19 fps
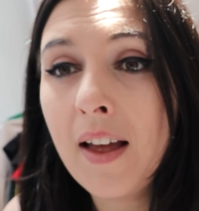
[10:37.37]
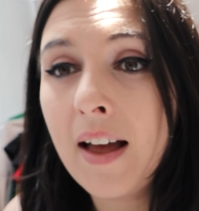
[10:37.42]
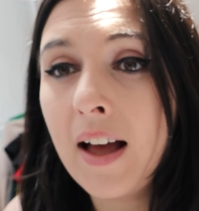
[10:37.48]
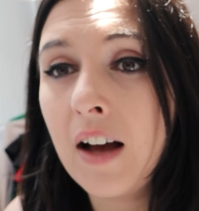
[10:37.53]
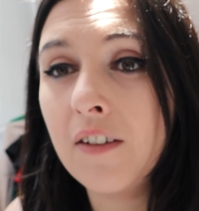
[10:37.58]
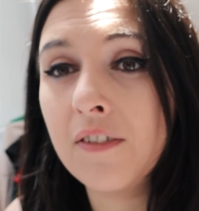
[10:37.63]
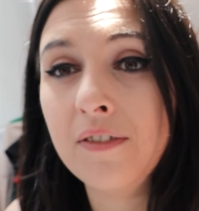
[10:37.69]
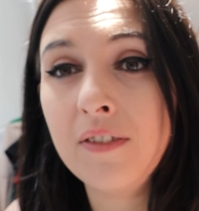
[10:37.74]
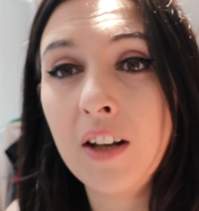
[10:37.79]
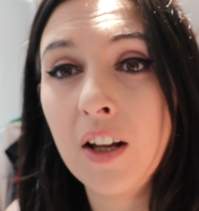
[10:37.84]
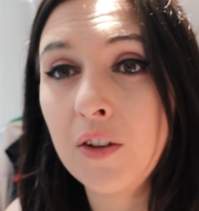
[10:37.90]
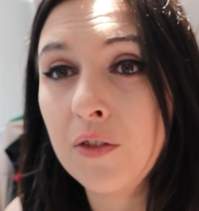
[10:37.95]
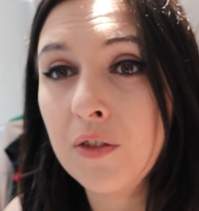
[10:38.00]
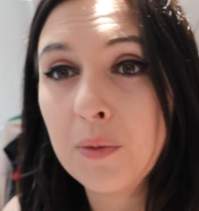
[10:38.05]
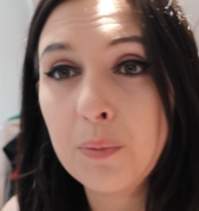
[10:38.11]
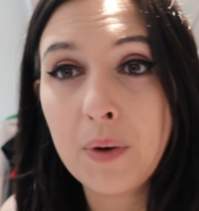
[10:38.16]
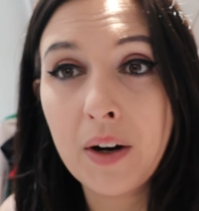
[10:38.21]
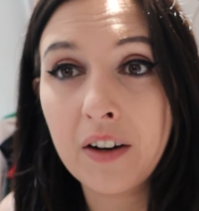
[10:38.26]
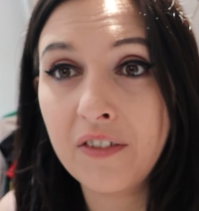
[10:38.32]
have
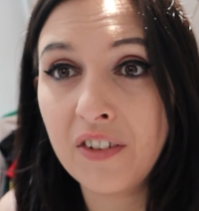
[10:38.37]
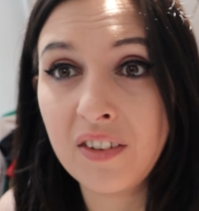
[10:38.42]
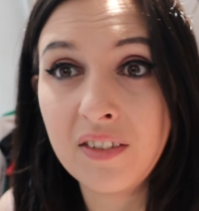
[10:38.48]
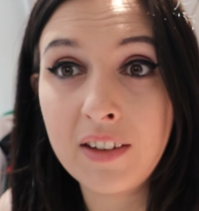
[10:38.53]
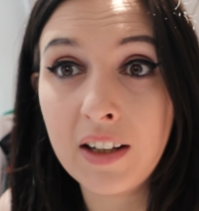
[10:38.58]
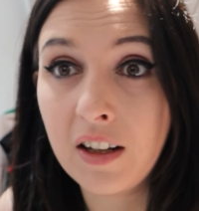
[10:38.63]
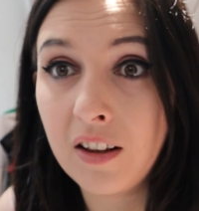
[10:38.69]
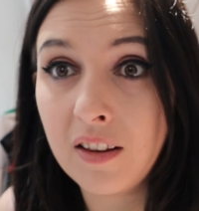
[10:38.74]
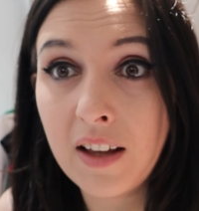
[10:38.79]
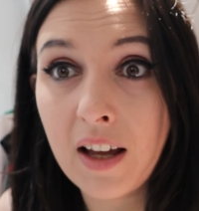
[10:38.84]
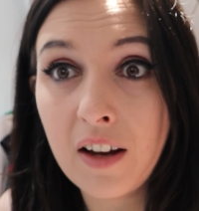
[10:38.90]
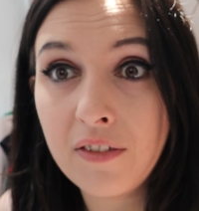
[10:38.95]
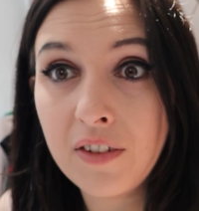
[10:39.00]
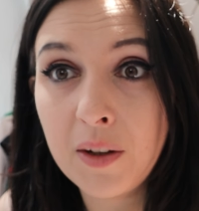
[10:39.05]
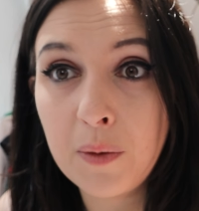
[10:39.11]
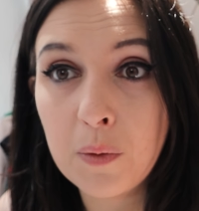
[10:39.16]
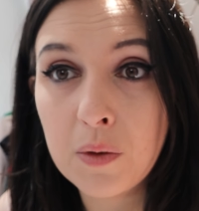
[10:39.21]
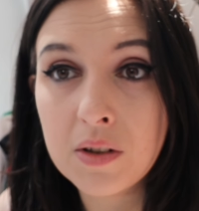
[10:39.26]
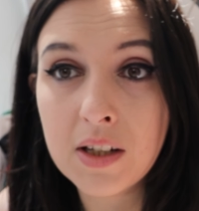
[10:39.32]
lunch, breakfast, dinner there
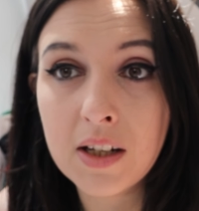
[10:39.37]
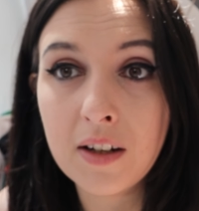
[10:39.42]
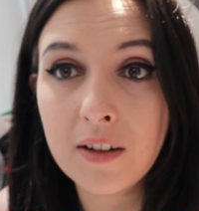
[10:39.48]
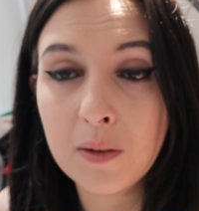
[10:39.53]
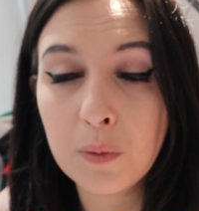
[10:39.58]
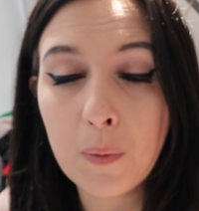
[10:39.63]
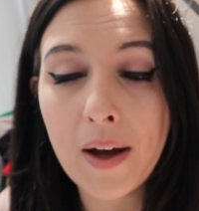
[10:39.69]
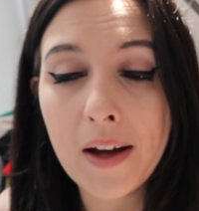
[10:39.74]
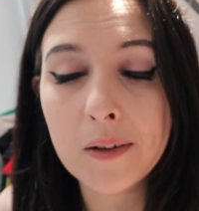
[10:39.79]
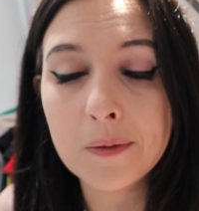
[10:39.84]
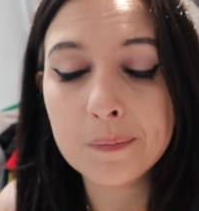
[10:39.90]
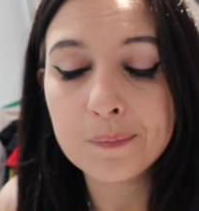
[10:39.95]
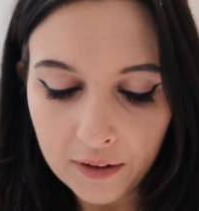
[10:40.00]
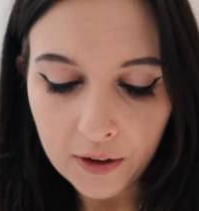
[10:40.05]
if you wanted as well.